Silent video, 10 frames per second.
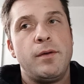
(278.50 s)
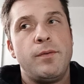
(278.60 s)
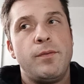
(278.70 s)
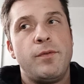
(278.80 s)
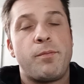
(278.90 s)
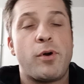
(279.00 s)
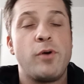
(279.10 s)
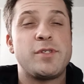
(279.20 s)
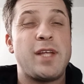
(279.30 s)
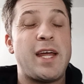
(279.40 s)
The
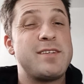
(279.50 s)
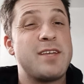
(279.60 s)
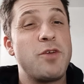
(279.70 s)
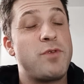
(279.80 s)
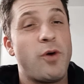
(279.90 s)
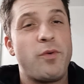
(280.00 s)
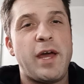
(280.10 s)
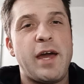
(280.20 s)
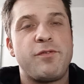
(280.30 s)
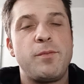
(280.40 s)
pros to that is that you don't
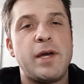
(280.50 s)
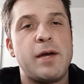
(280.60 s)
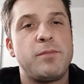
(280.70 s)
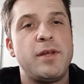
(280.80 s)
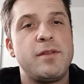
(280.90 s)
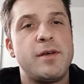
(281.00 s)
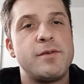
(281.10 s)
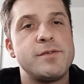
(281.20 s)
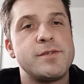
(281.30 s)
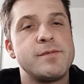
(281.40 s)
have to be on blood
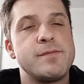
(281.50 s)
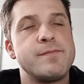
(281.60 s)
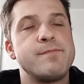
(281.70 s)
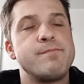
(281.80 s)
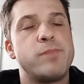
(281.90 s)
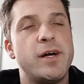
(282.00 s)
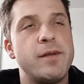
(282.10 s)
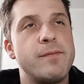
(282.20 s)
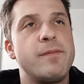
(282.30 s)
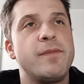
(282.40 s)
thinners,
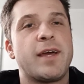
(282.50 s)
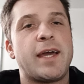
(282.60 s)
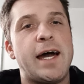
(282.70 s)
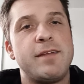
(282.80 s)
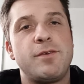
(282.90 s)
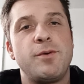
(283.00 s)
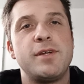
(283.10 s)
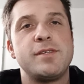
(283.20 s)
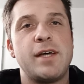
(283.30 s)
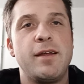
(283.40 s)
but the con to it
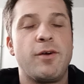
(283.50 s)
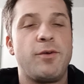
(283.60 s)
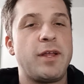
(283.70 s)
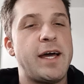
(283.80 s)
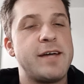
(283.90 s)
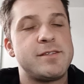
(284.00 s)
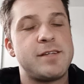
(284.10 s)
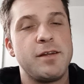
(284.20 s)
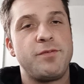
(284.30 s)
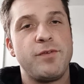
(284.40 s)
is that it only lasts 10
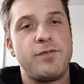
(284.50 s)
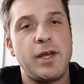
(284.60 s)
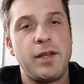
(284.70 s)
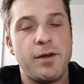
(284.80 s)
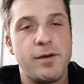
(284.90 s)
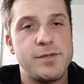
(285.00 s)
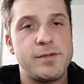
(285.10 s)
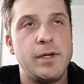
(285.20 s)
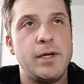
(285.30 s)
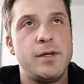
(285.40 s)
to 15 years.
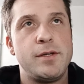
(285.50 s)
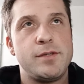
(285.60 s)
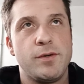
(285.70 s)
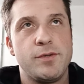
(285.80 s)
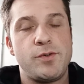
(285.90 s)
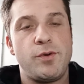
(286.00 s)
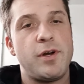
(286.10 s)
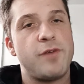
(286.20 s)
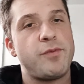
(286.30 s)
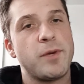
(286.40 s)
So soon
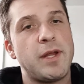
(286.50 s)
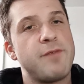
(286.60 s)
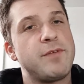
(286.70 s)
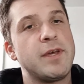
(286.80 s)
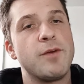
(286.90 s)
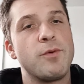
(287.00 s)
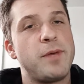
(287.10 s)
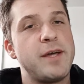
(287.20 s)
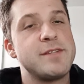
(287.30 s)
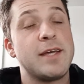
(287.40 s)
enough, I'm going to have to get it
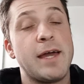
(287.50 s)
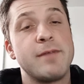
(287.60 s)
replaced again.